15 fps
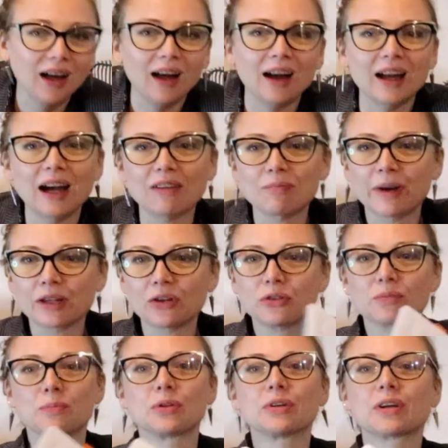I have my
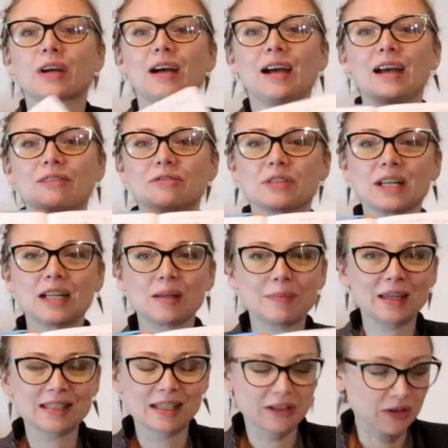notebook. I have really
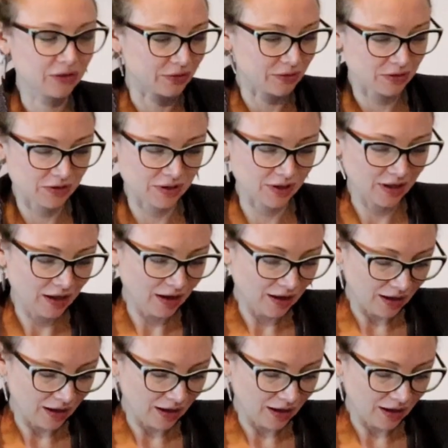messy notes.